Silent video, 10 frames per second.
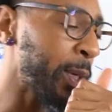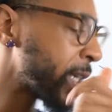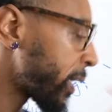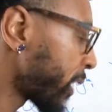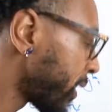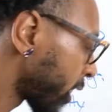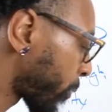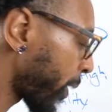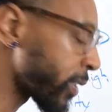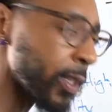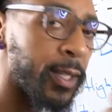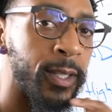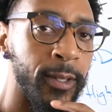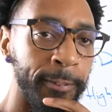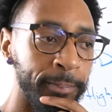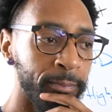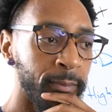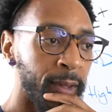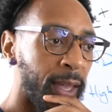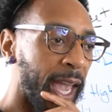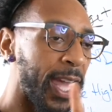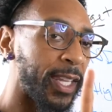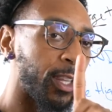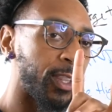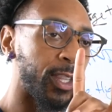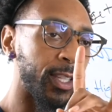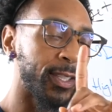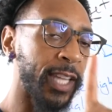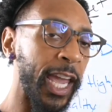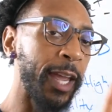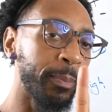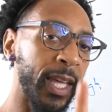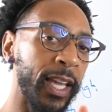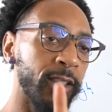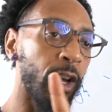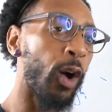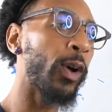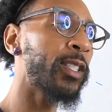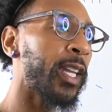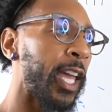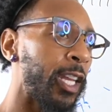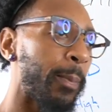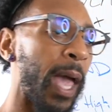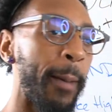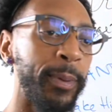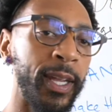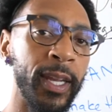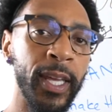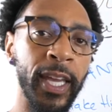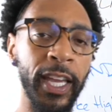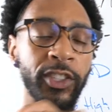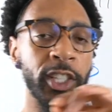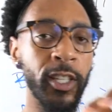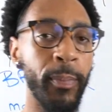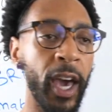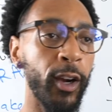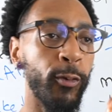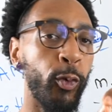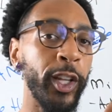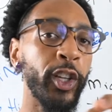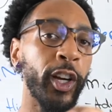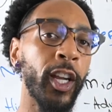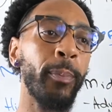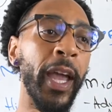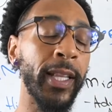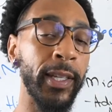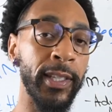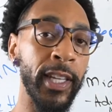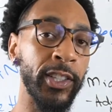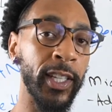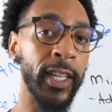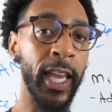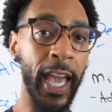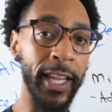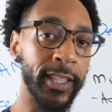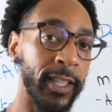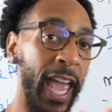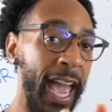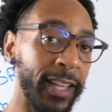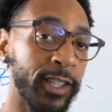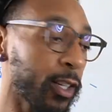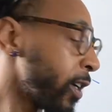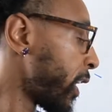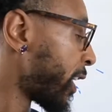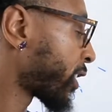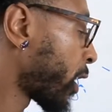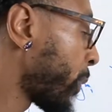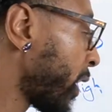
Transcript: cut these expenses? And the same thing is always going to end up happening. It's just a matter of when you're going to make the decision. And the answer is going to be